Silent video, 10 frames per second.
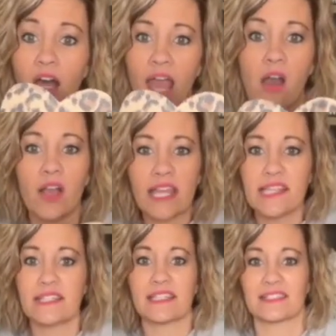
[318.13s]
How
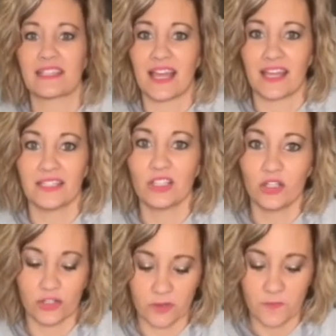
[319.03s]
easy is that? And
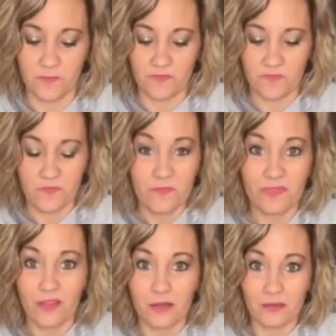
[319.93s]
look,
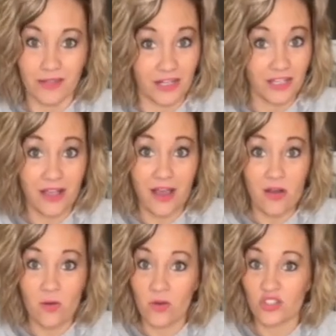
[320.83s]
there you go.
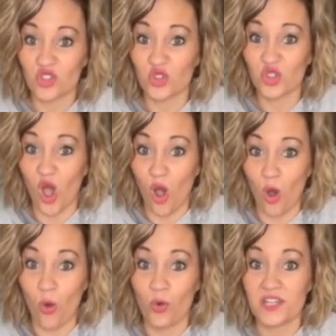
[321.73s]

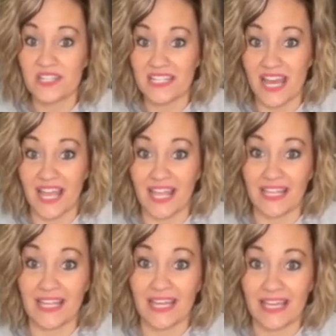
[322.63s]
So dang
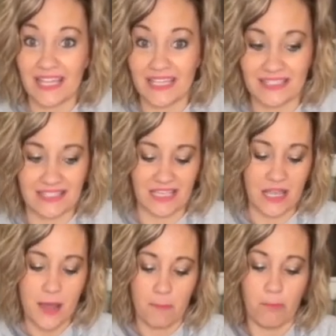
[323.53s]
easy.
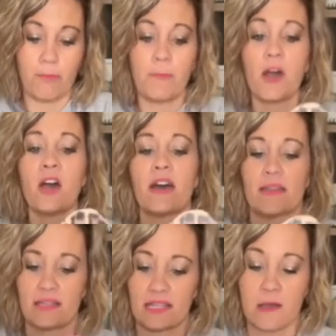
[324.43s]

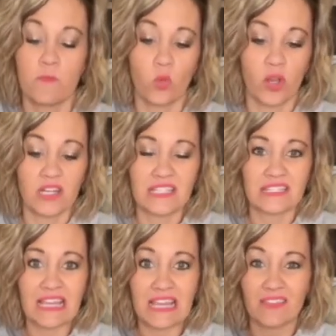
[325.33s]
But we're gonna
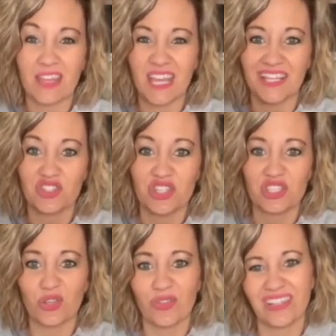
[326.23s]
sand the edges
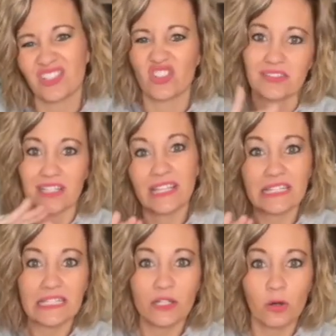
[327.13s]
so that it's just a
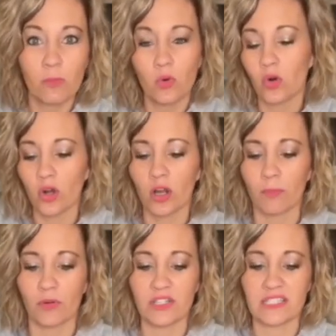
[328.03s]
little more
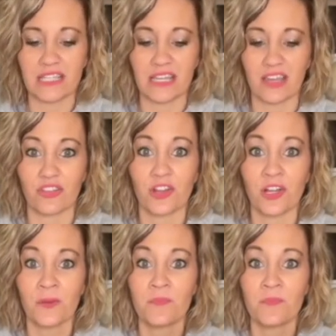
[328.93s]
put together.